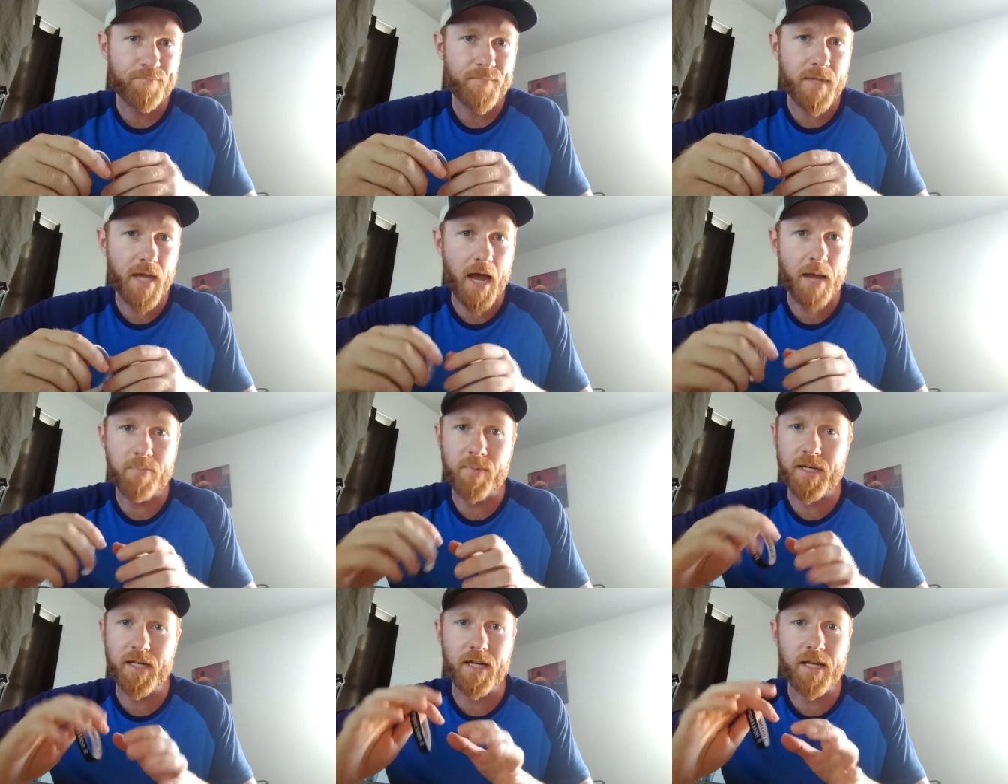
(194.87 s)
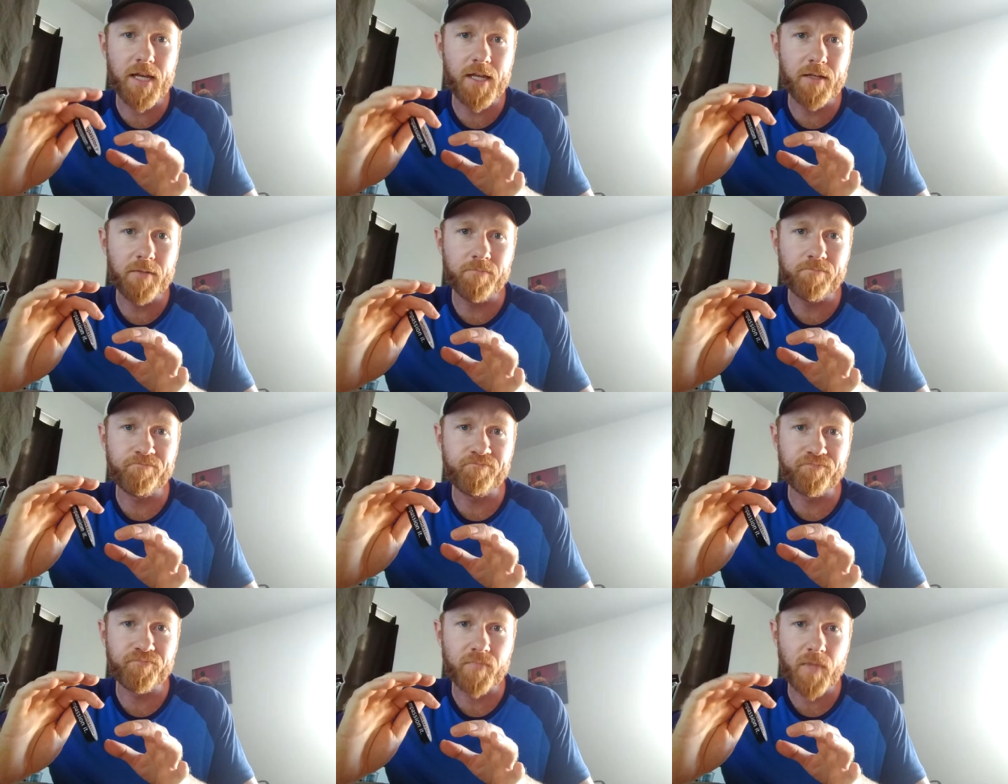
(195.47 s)
typing
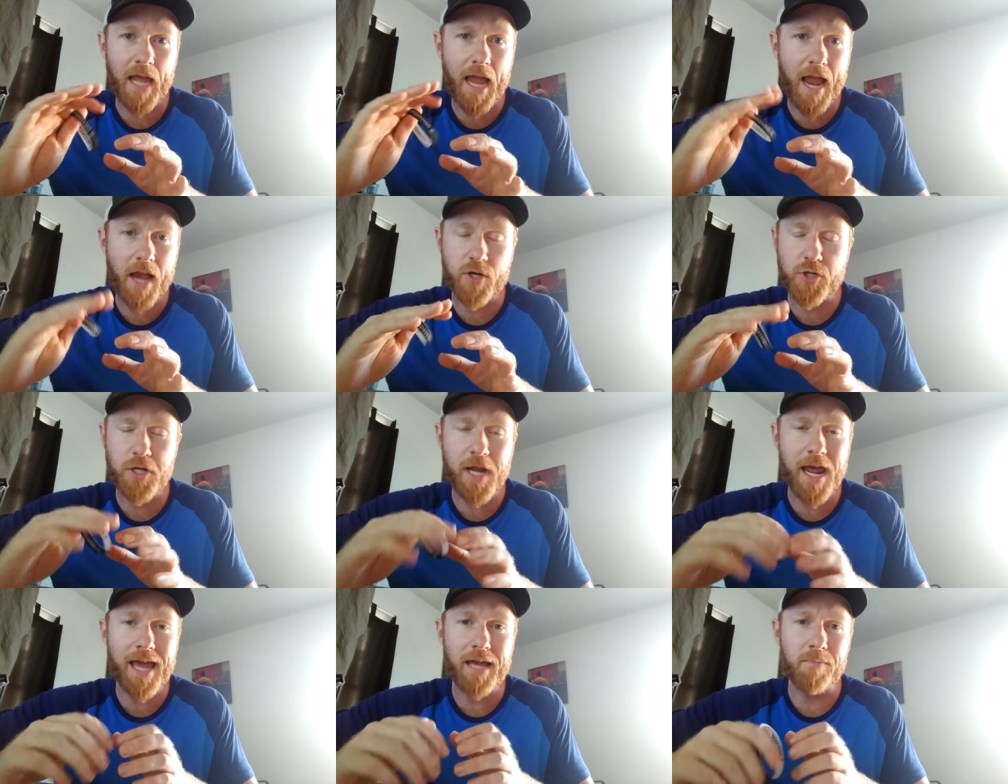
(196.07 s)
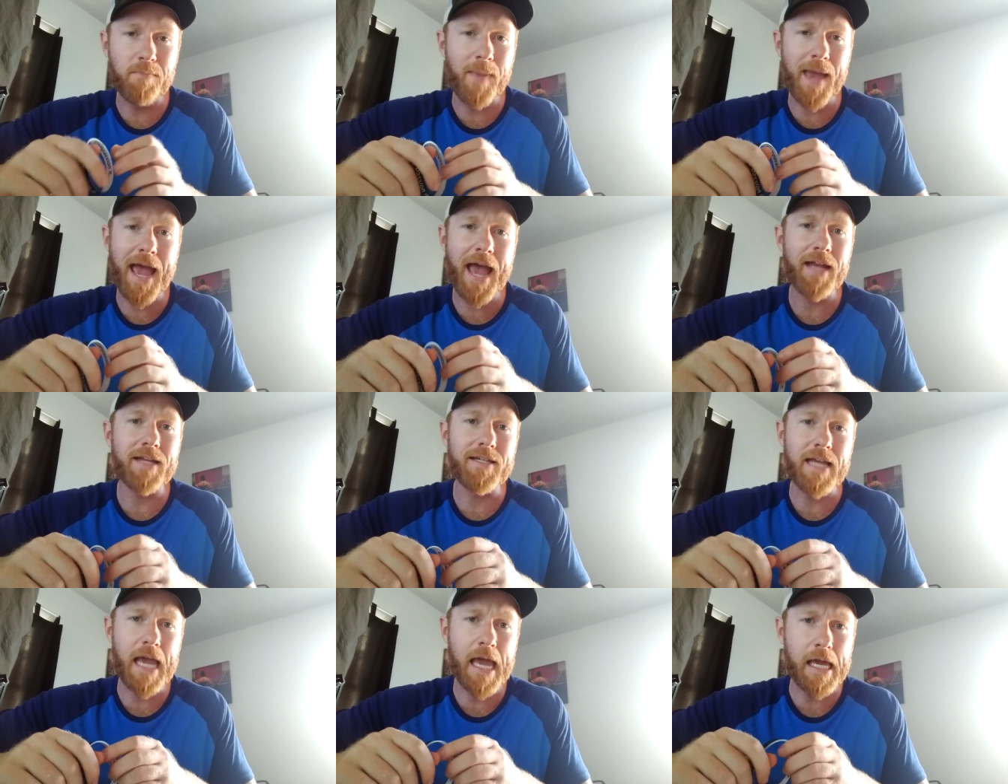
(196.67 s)
in hashtag
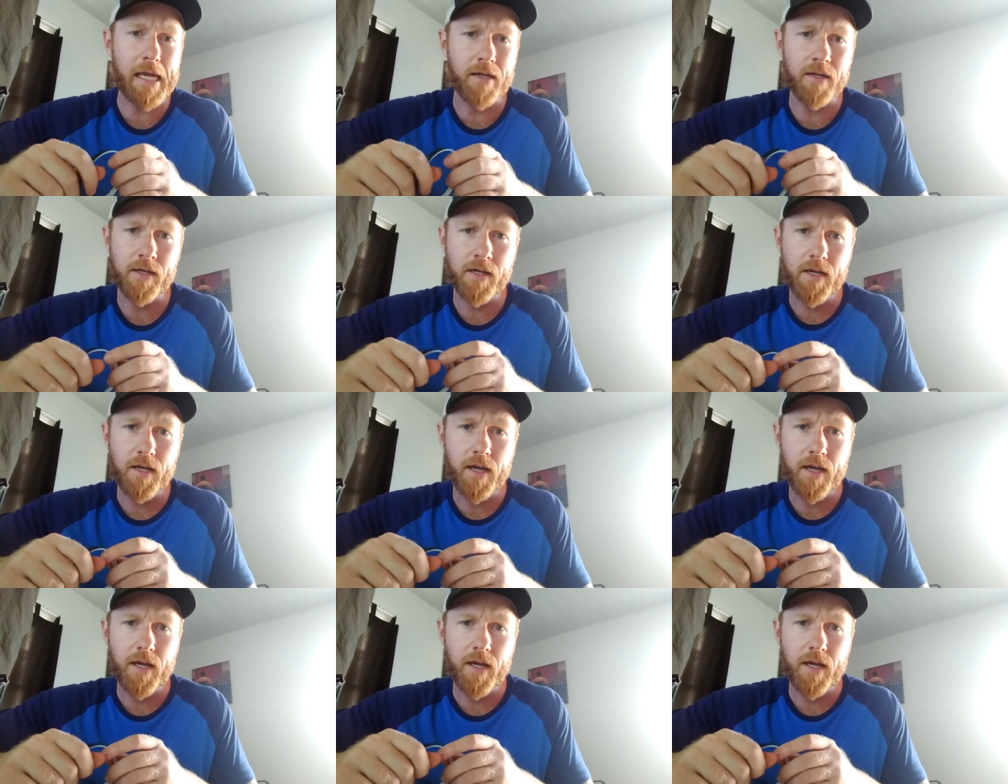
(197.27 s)
bad day,